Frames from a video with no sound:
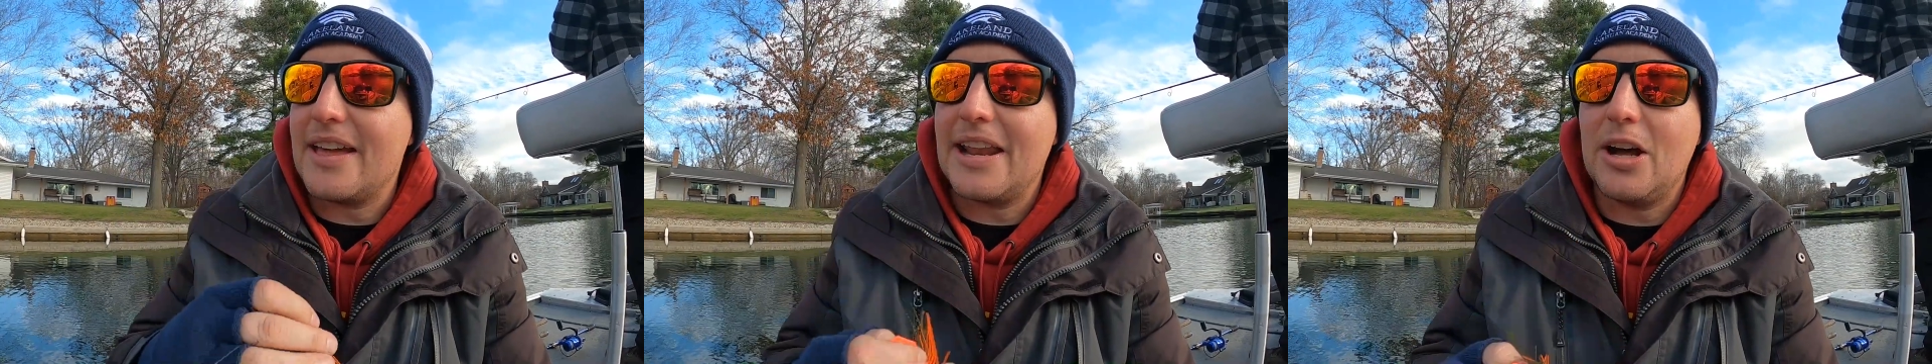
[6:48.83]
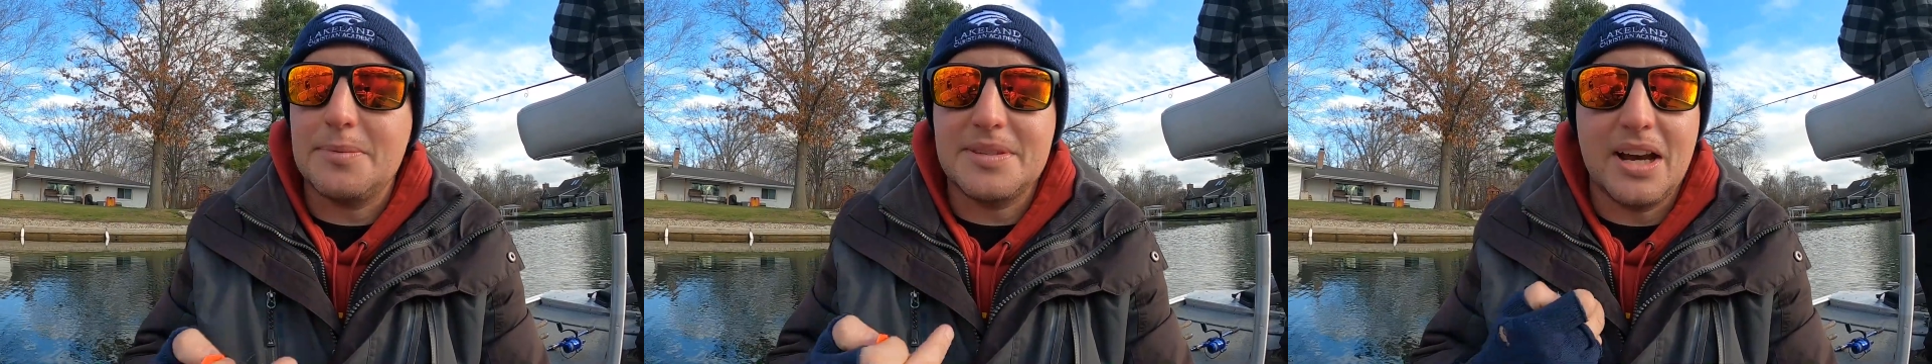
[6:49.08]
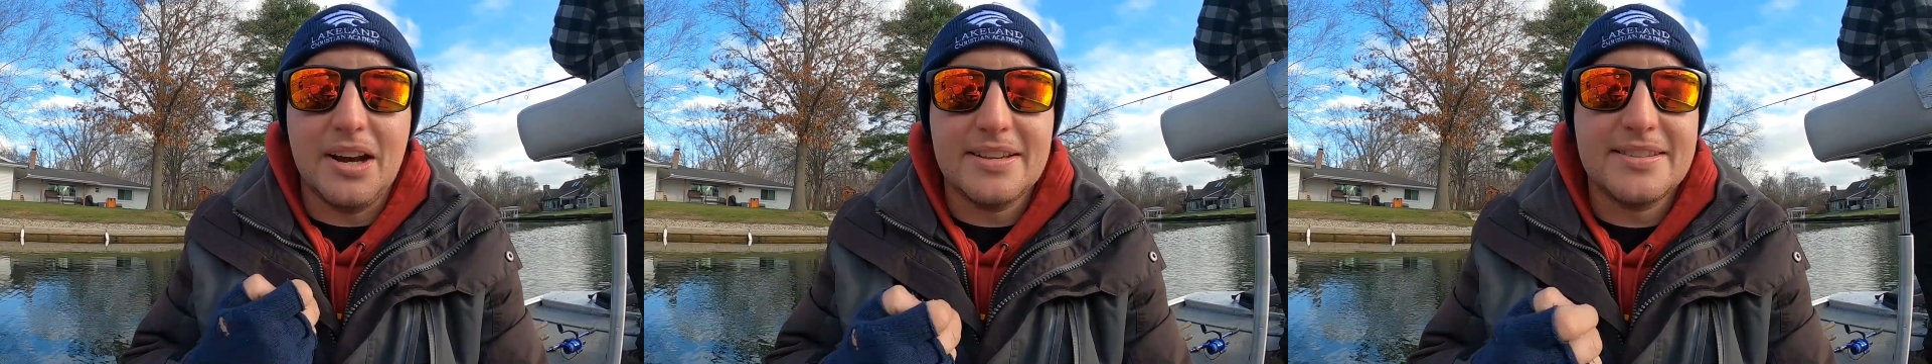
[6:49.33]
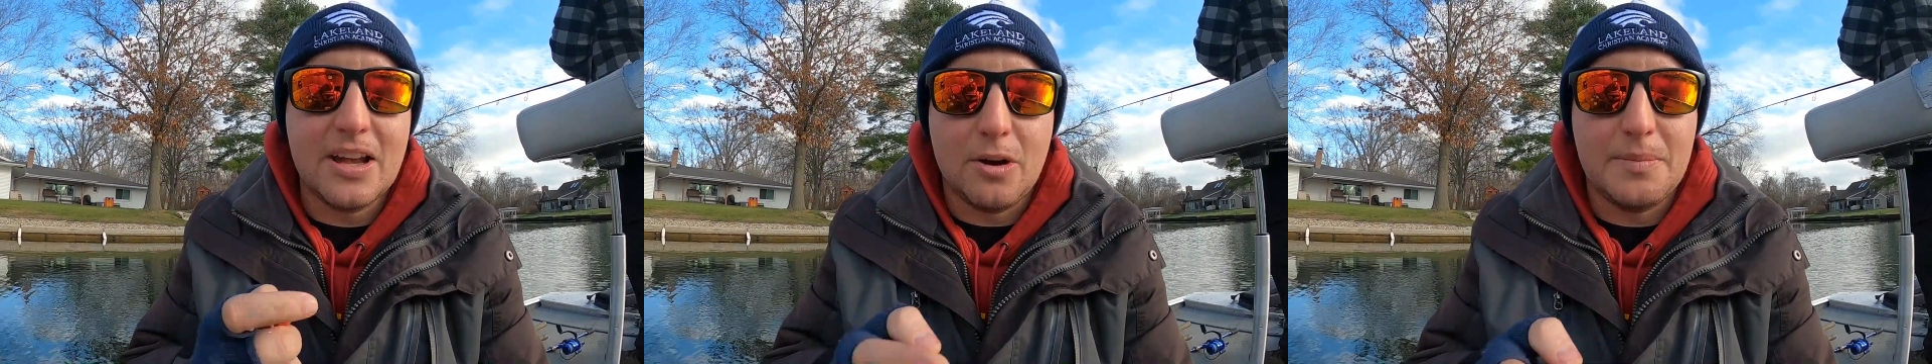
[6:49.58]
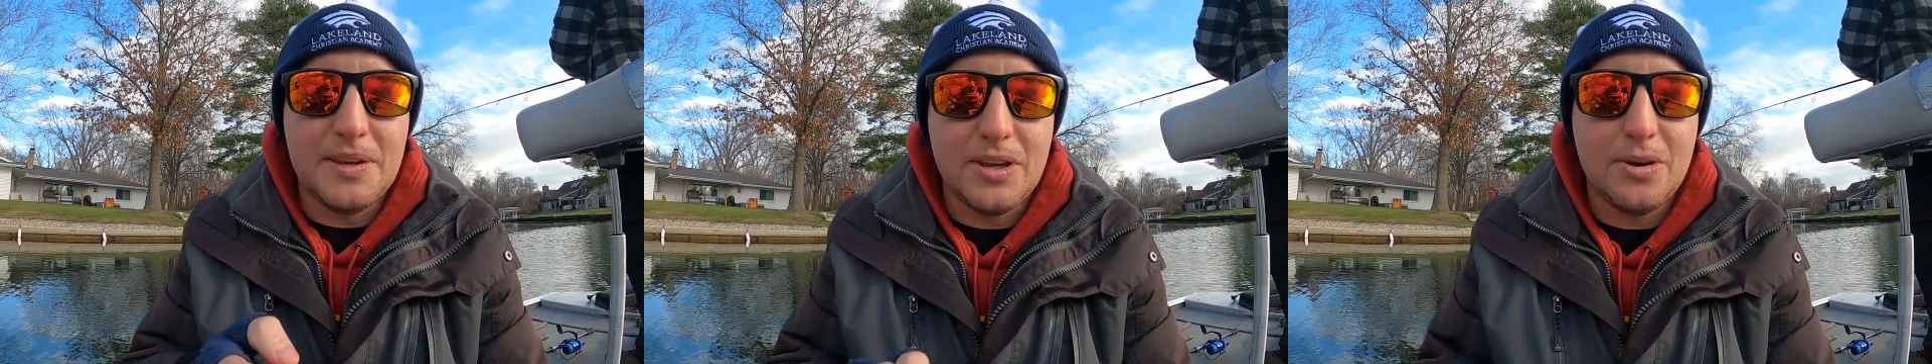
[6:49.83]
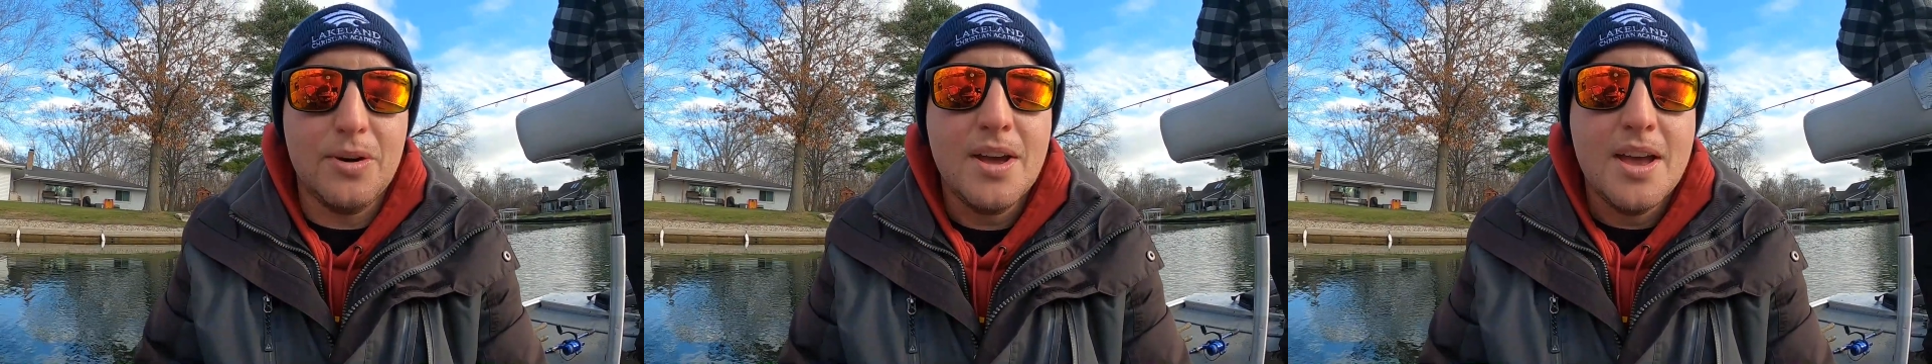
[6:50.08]
That helps us help
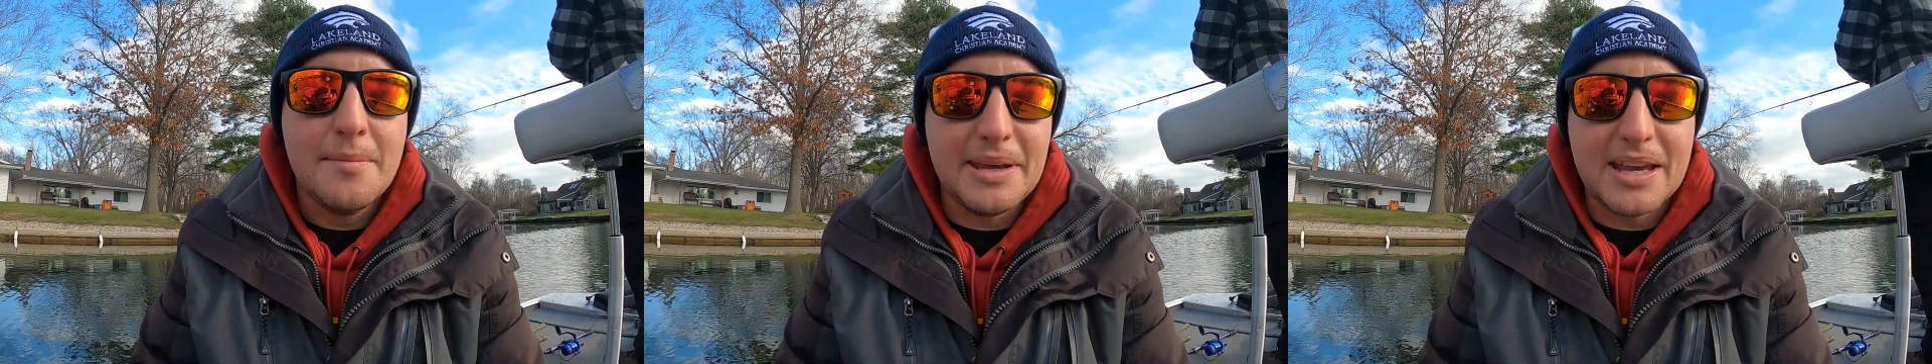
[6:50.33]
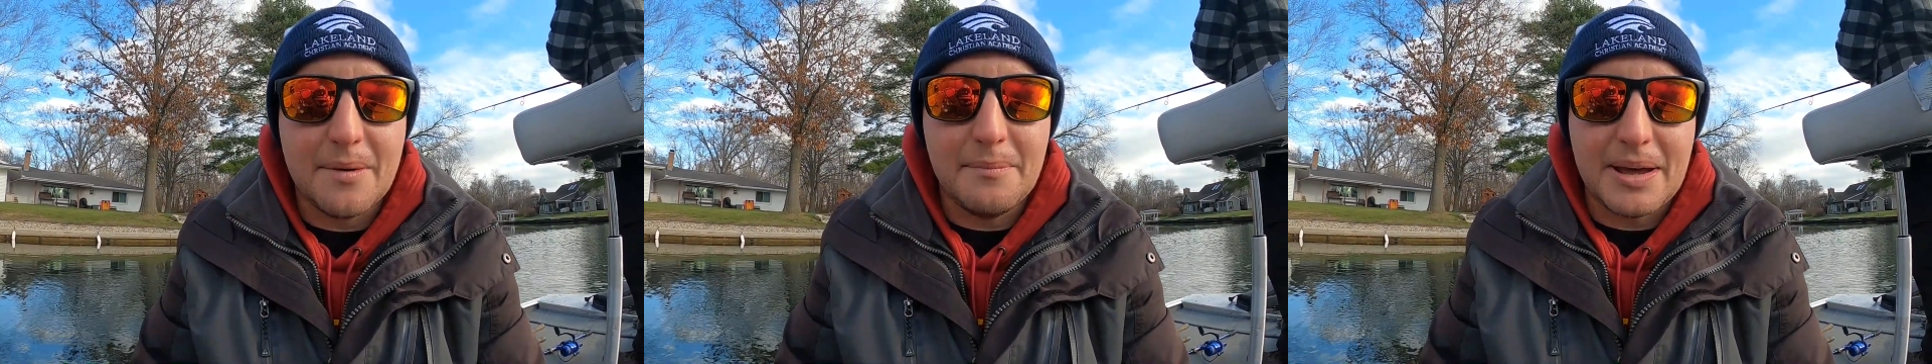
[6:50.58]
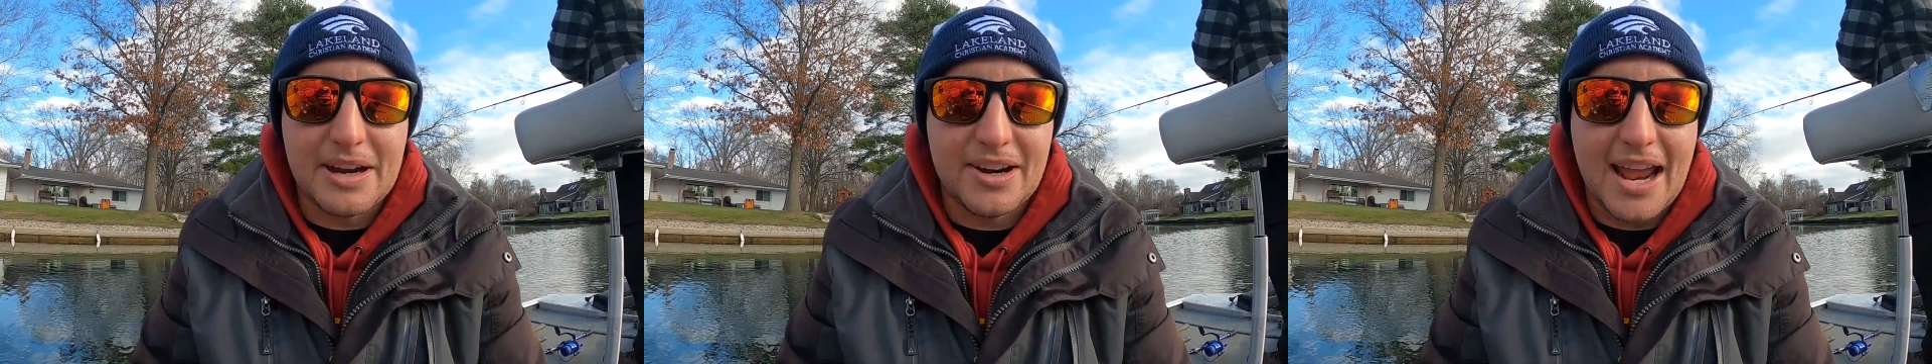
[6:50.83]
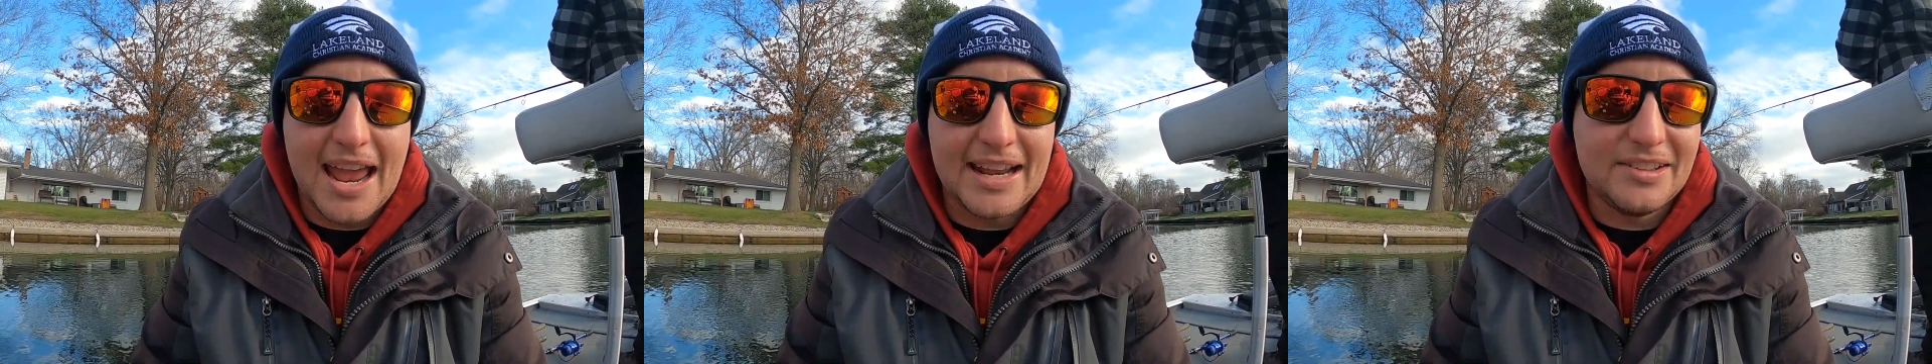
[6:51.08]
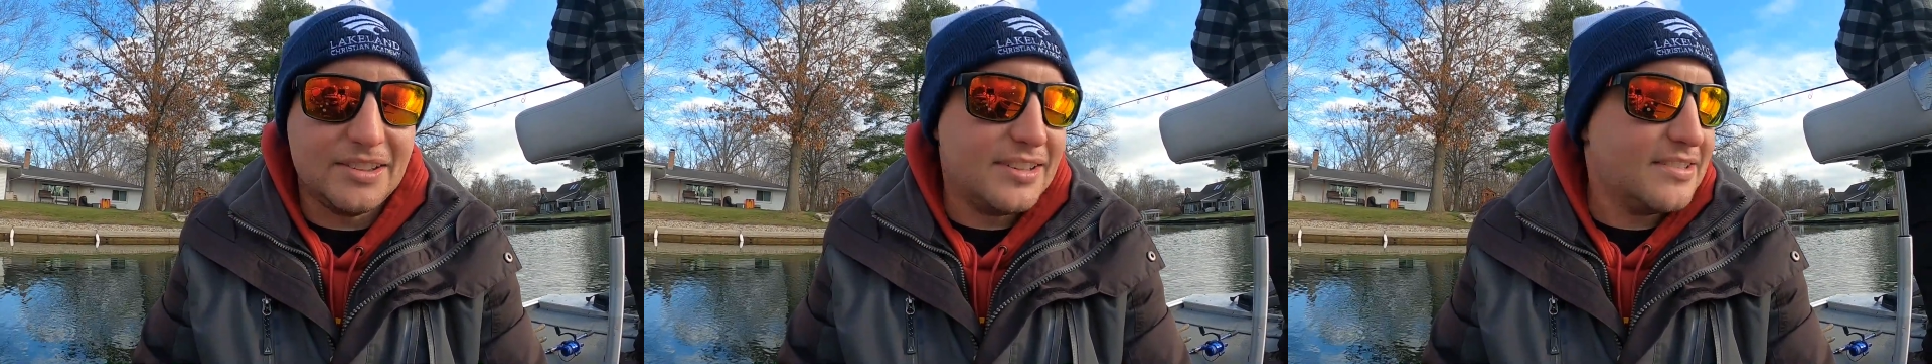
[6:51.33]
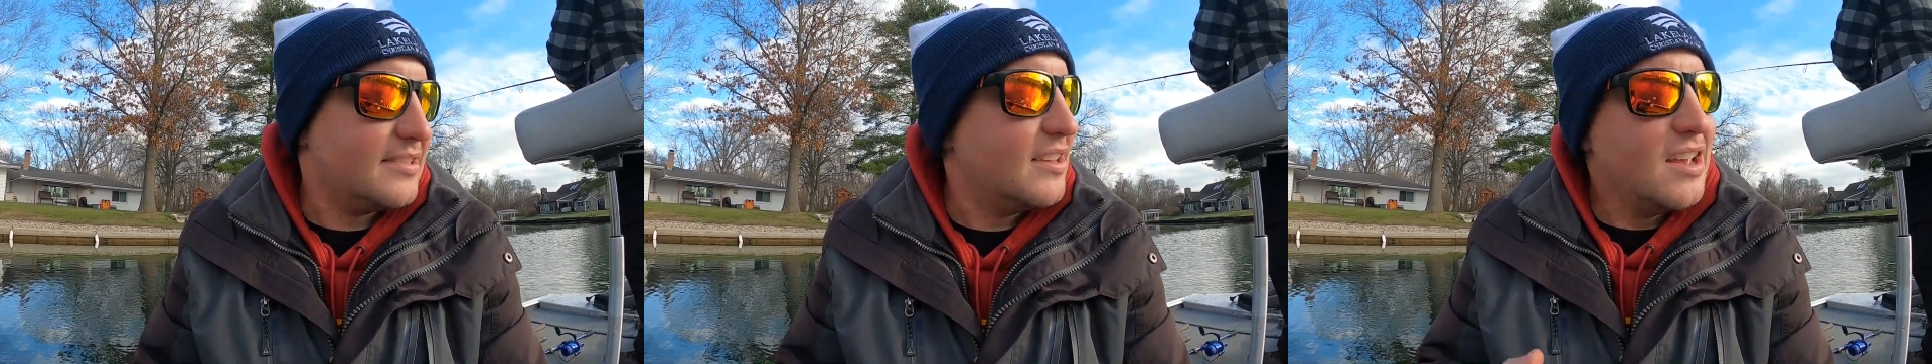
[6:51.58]
you become better
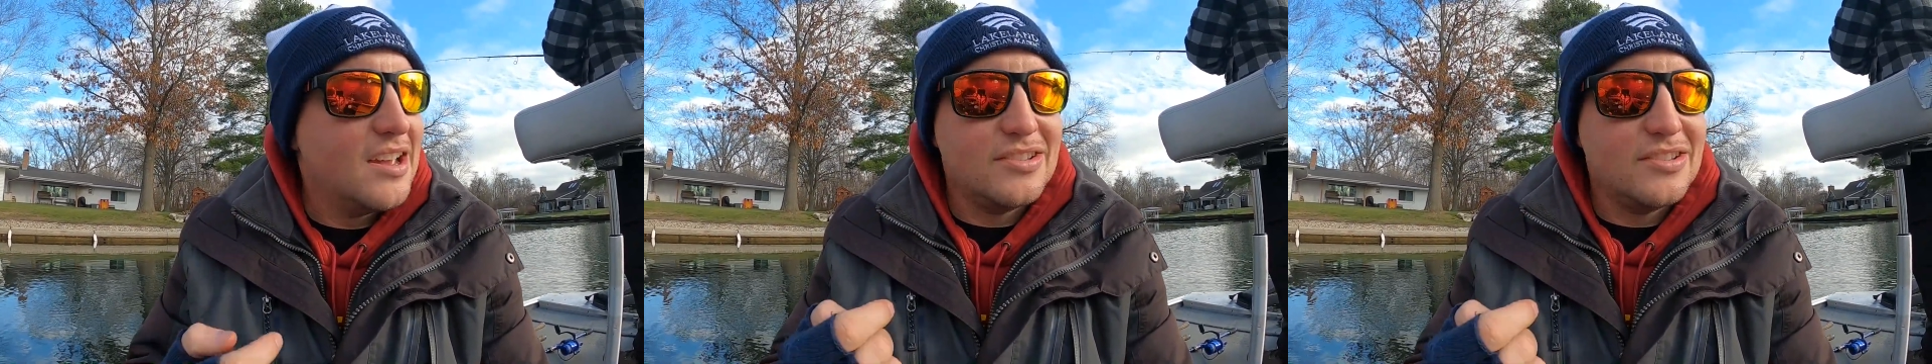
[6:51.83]
anglers.